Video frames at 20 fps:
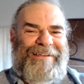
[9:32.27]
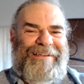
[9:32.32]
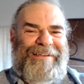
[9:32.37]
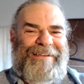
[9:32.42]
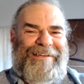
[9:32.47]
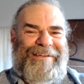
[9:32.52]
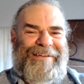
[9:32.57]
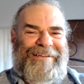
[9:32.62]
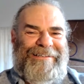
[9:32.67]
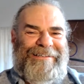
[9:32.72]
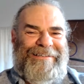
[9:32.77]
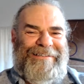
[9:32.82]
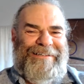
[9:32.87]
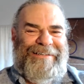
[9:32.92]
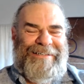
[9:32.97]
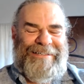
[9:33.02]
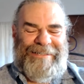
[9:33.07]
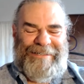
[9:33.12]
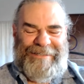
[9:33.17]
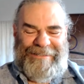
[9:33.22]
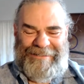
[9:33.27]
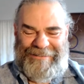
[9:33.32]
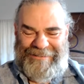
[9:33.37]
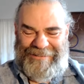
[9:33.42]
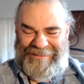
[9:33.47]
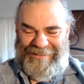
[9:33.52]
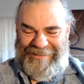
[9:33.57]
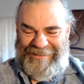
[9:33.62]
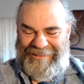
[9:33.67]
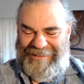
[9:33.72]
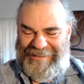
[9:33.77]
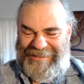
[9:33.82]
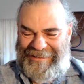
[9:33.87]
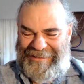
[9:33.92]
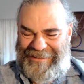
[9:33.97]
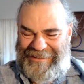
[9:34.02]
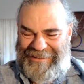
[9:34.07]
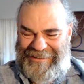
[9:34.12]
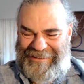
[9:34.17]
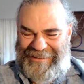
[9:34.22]
And a
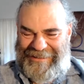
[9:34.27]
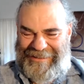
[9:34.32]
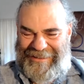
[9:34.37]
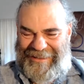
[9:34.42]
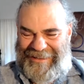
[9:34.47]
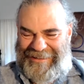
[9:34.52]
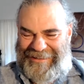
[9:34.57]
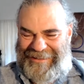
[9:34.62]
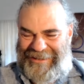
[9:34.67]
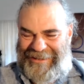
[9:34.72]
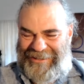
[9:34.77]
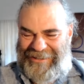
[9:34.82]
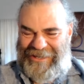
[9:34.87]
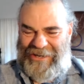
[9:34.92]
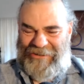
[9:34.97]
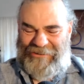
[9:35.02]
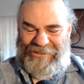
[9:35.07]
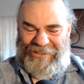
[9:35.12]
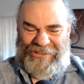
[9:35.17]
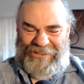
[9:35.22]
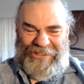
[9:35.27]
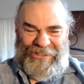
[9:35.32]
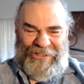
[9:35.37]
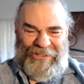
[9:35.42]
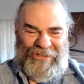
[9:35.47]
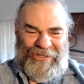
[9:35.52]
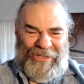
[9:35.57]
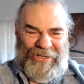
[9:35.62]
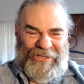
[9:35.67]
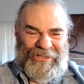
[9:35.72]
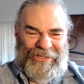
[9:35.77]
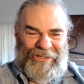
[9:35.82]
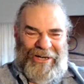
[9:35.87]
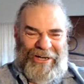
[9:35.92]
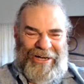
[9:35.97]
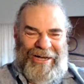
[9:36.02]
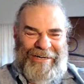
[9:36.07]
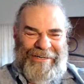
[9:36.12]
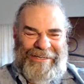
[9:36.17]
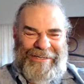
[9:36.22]
little note to your
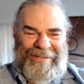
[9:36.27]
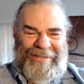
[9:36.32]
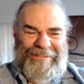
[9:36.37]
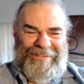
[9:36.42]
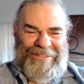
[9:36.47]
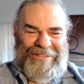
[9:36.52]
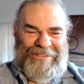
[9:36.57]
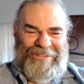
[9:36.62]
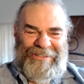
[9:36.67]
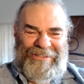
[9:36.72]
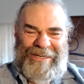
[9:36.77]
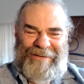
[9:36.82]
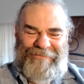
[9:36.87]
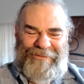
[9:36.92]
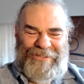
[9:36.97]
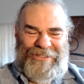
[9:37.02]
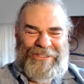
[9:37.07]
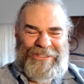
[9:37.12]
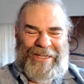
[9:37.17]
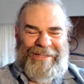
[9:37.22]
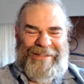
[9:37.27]
audience, don't ever say